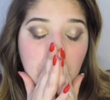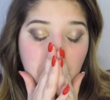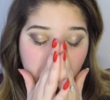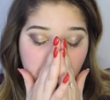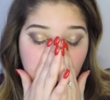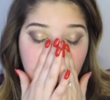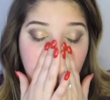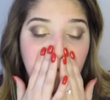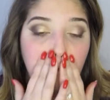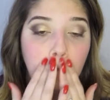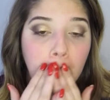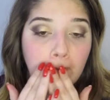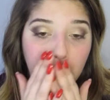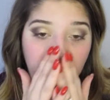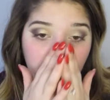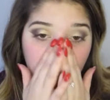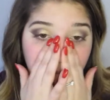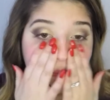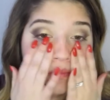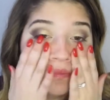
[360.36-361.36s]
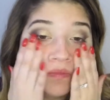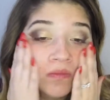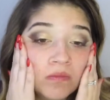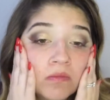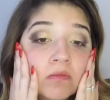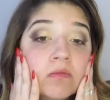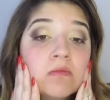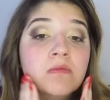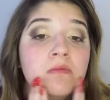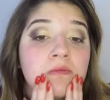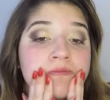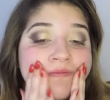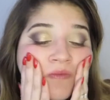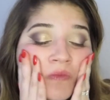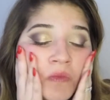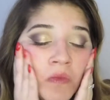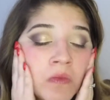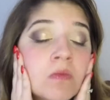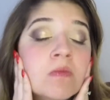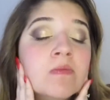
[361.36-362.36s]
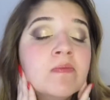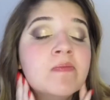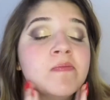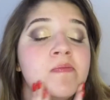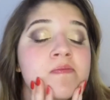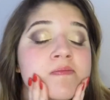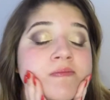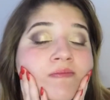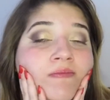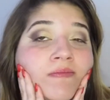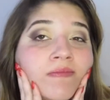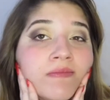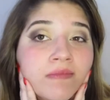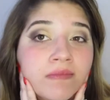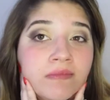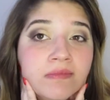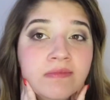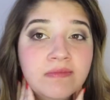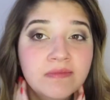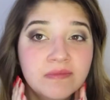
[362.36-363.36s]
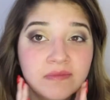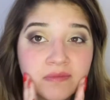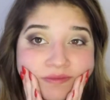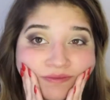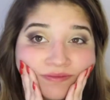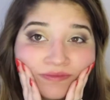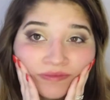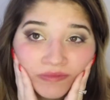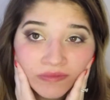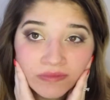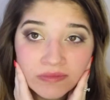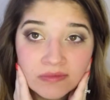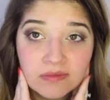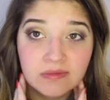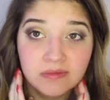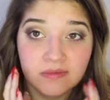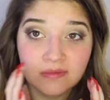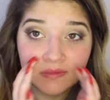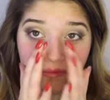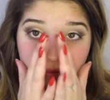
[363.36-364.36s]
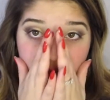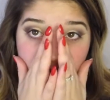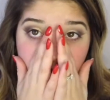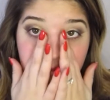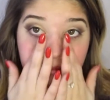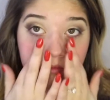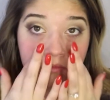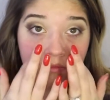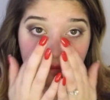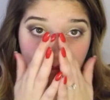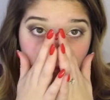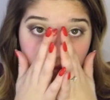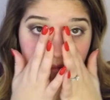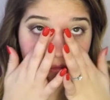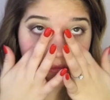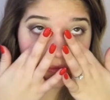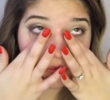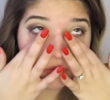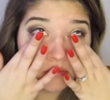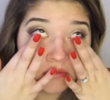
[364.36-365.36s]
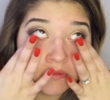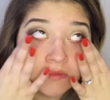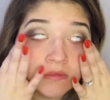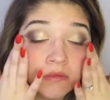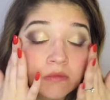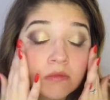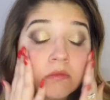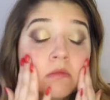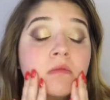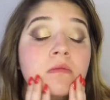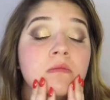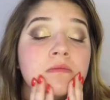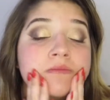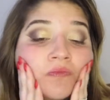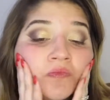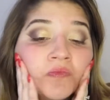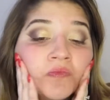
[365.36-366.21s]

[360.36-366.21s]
it into the area around my nose where the pores tend to be larger, and then I rub it all throughout my face.